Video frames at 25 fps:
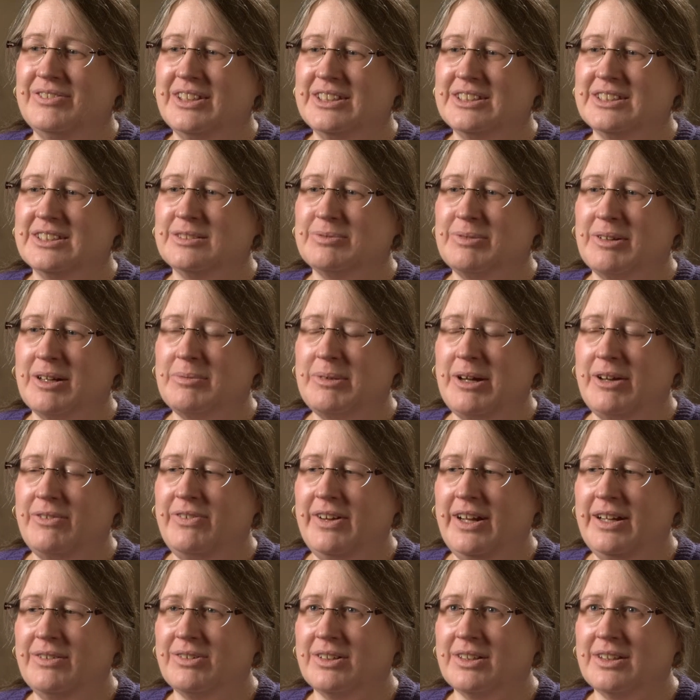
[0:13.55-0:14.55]
This is one of my
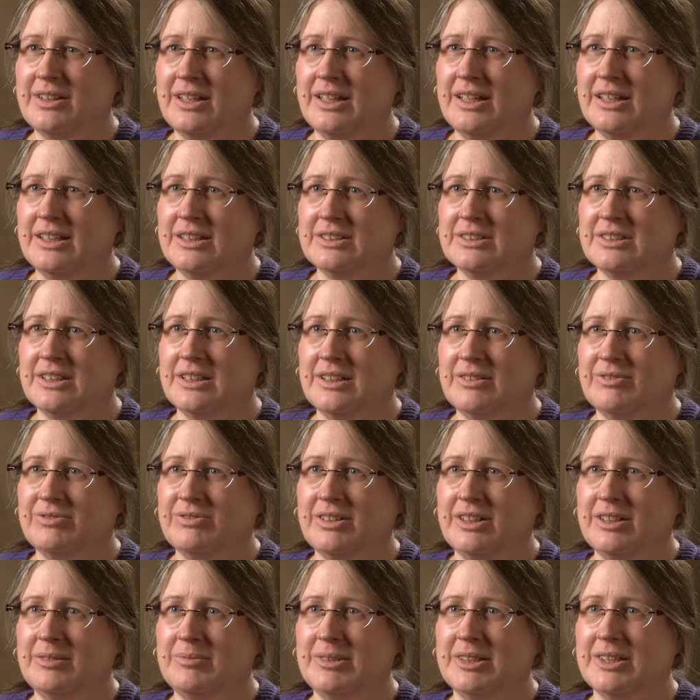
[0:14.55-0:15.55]
favorite things in the
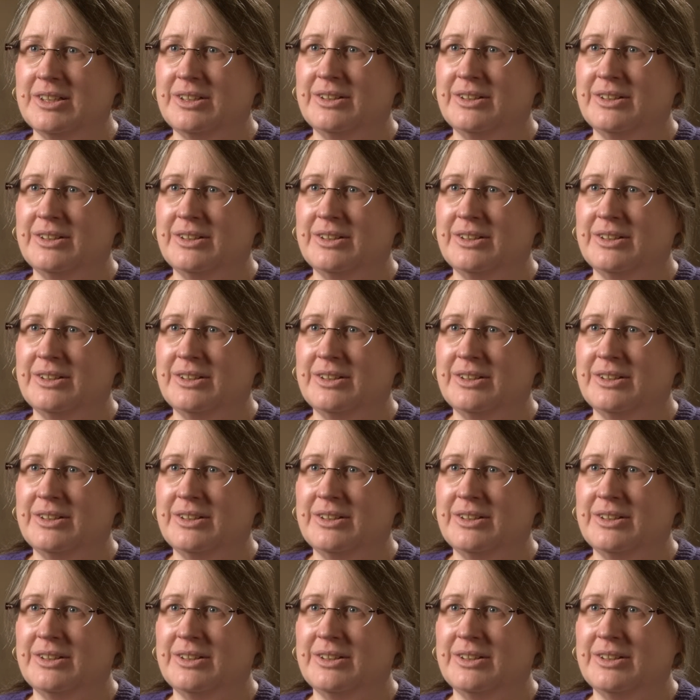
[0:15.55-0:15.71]
Friedman